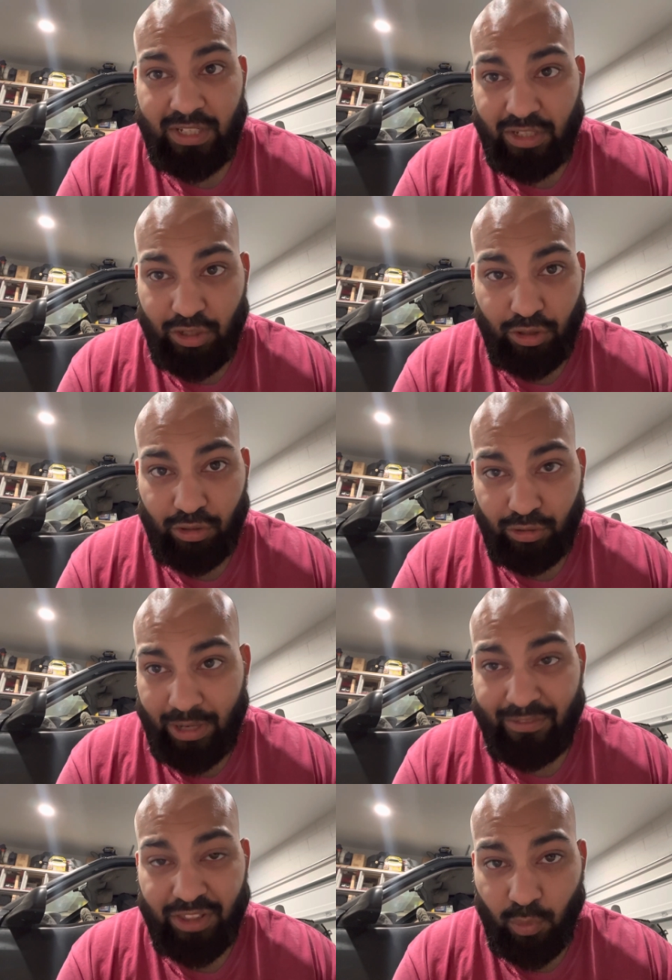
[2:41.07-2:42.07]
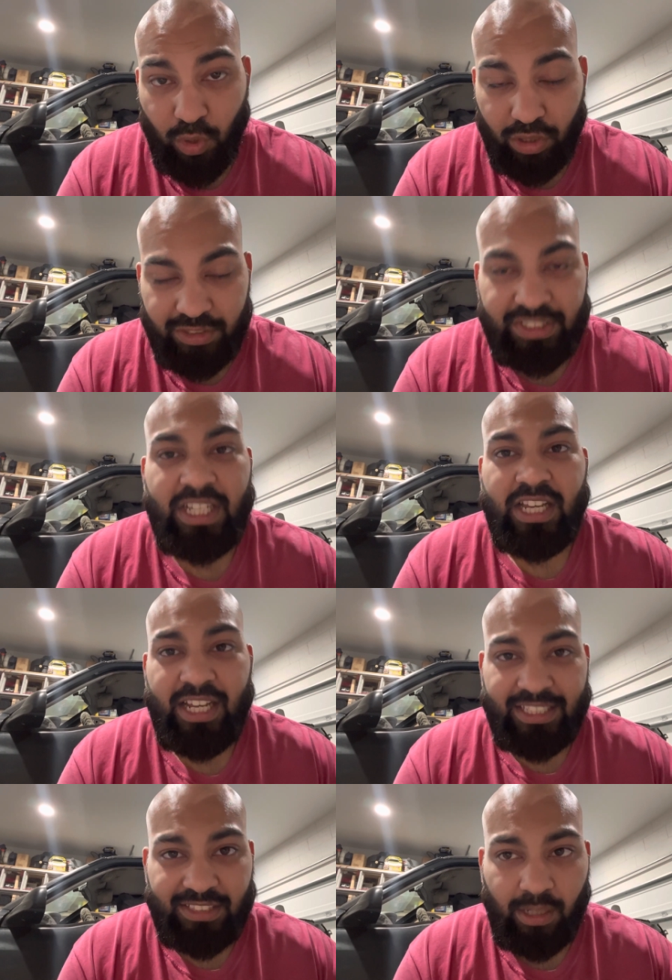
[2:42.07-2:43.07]
your everything works,
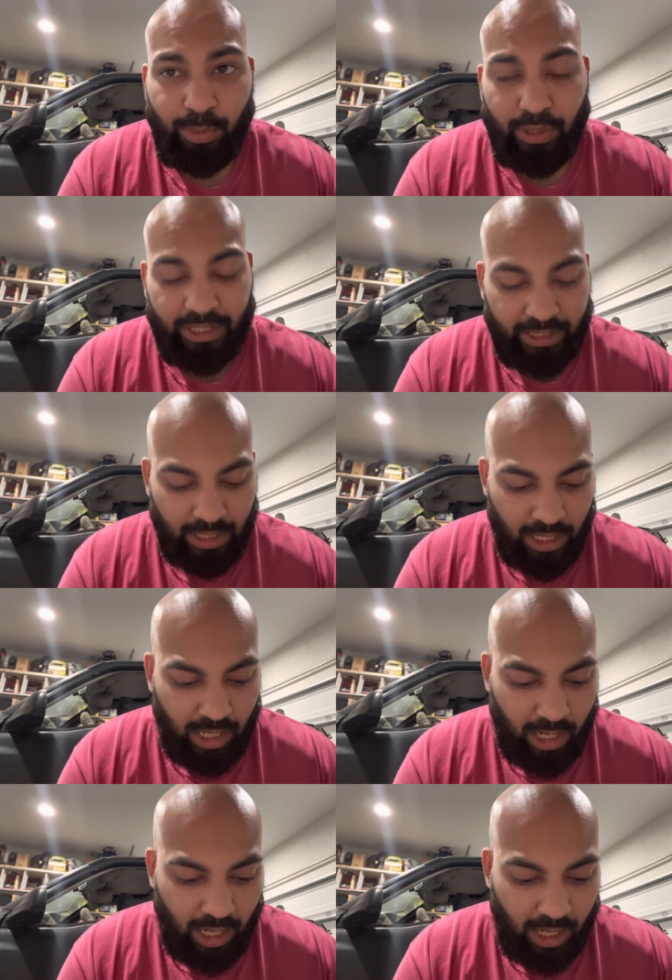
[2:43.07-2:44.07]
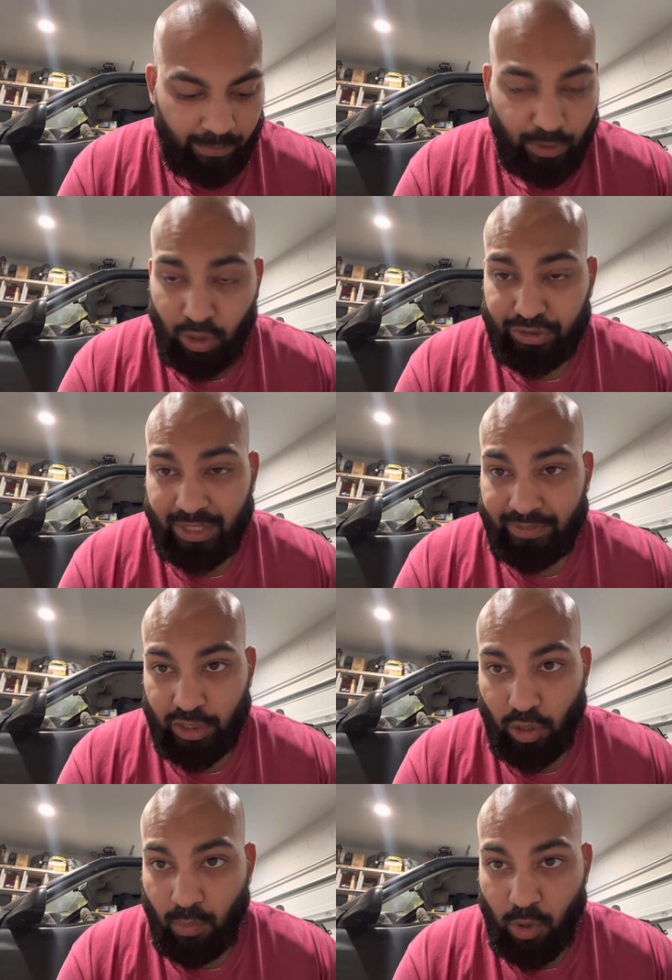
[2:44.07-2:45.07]
it's gonna pull it. Um, you also have the
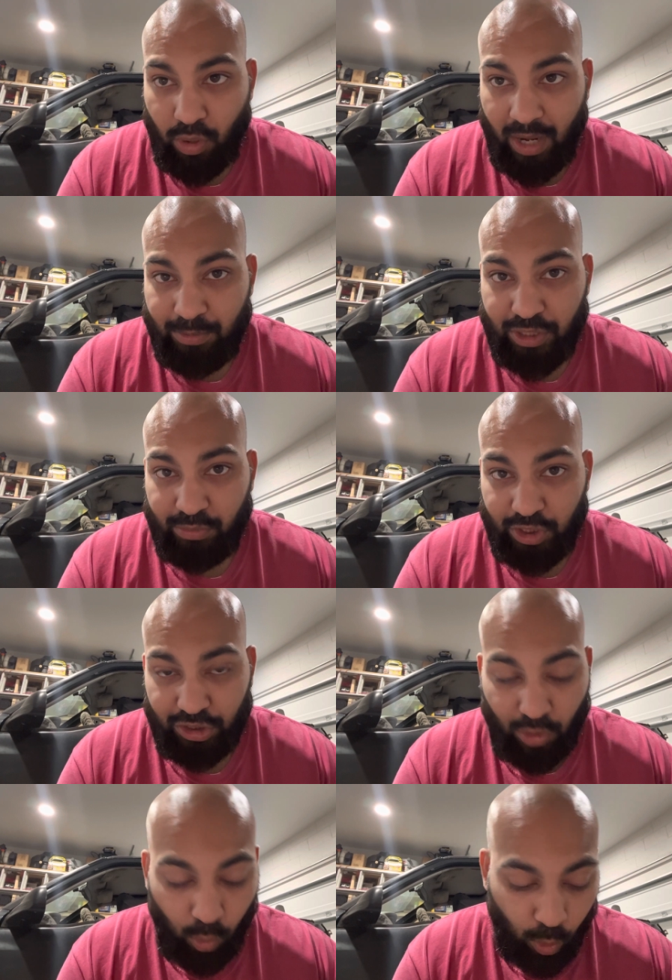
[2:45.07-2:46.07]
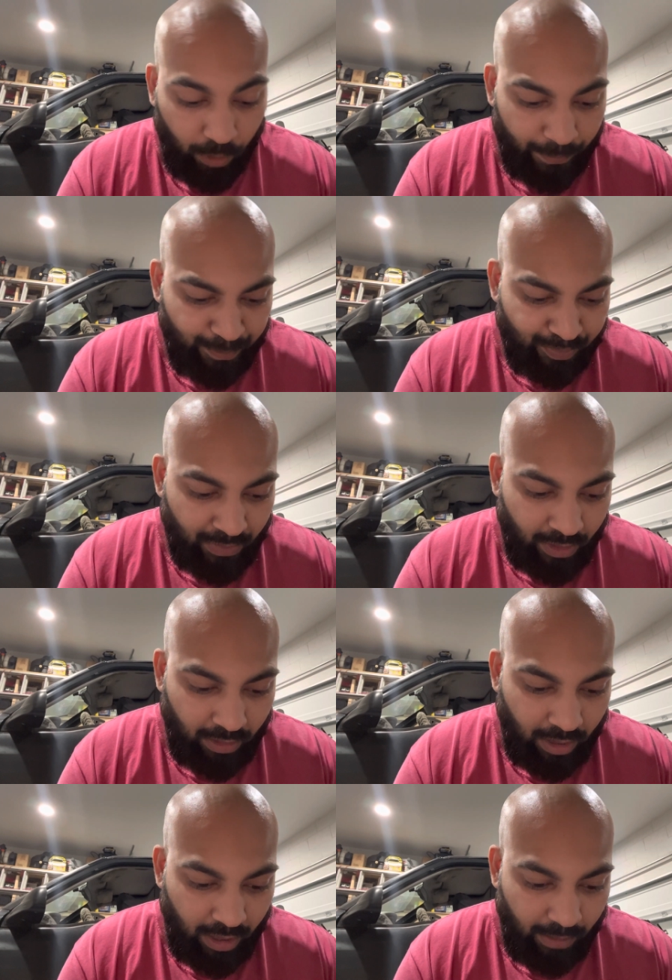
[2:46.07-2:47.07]
tow mode option, which is cool.
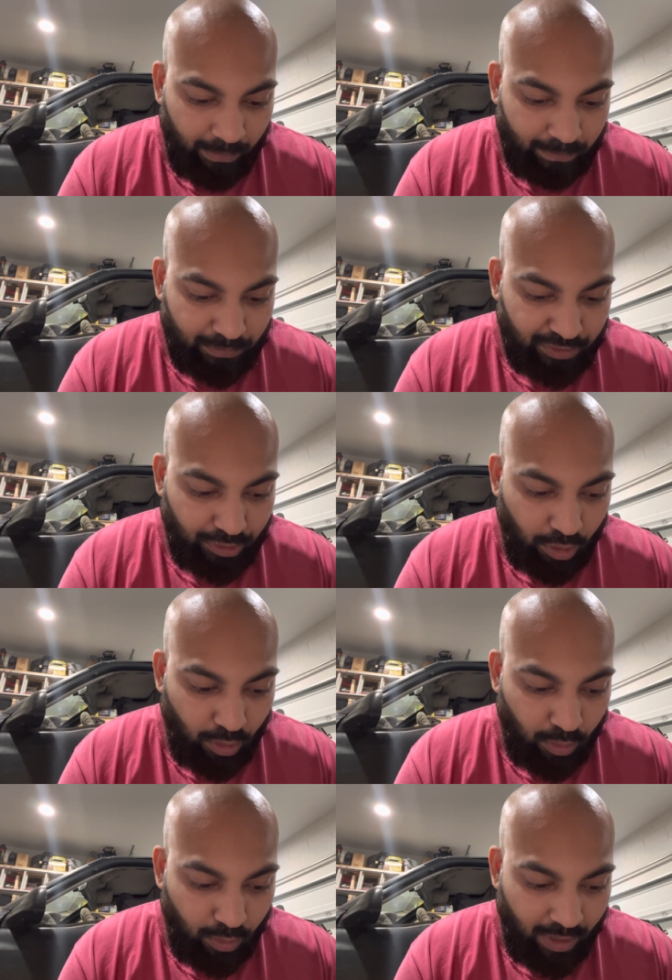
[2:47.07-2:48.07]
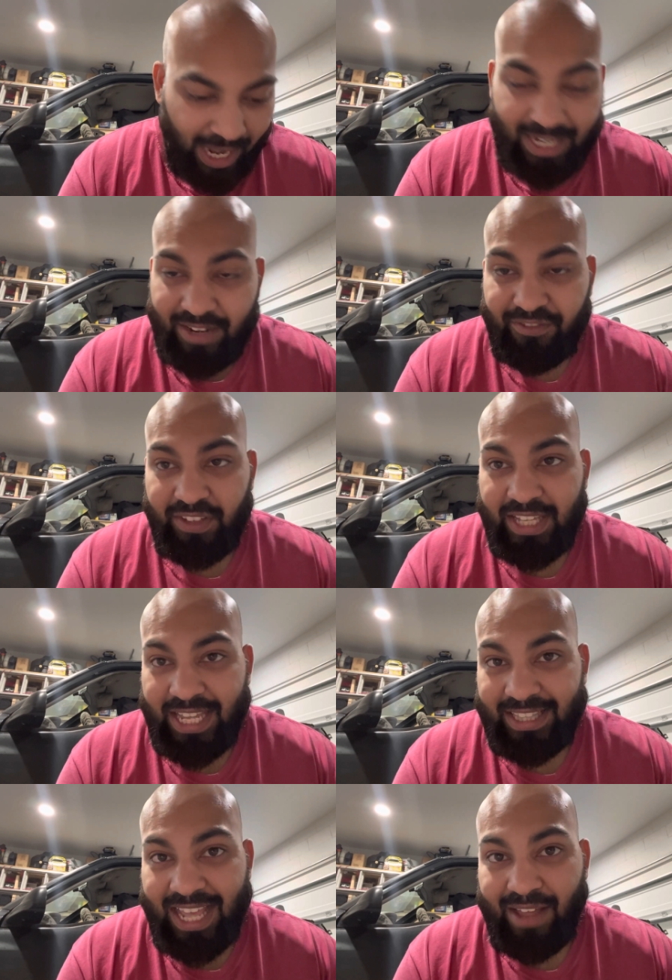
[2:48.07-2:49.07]
Um, so I definitely
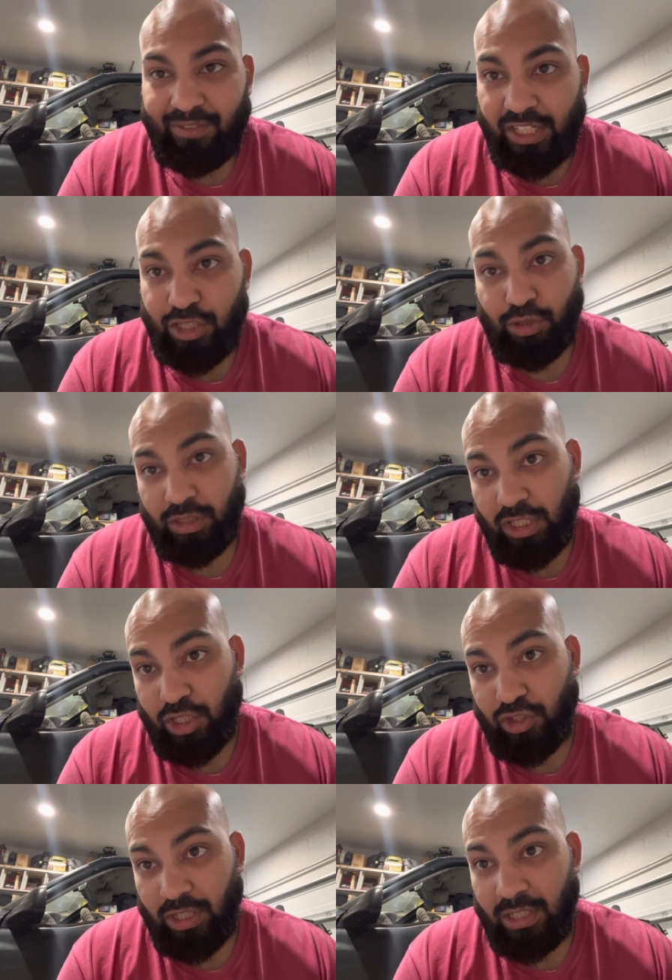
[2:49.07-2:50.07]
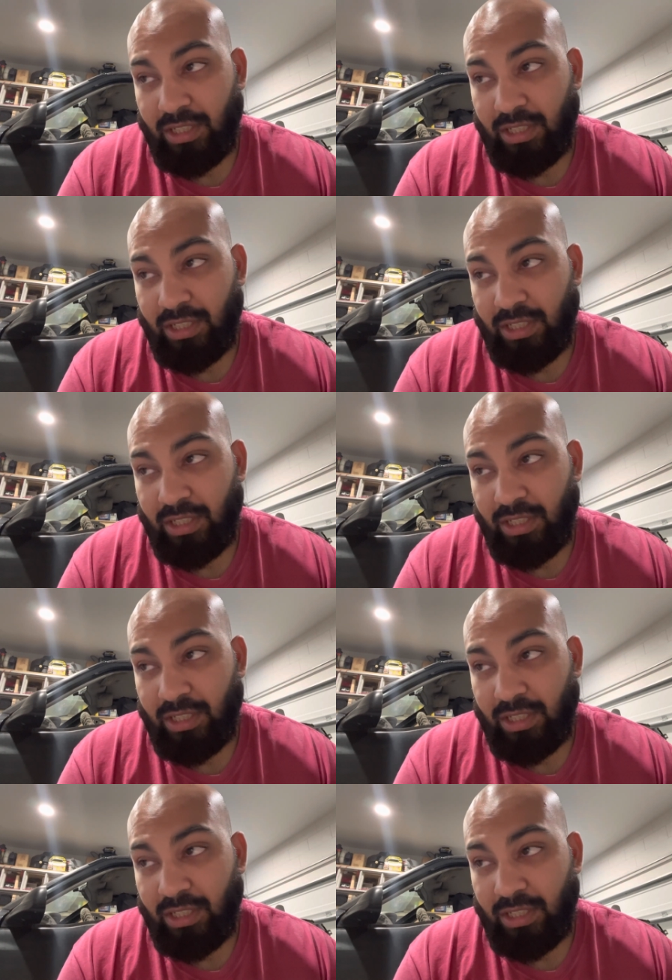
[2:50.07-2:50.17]
get the Avalanche or the Tundra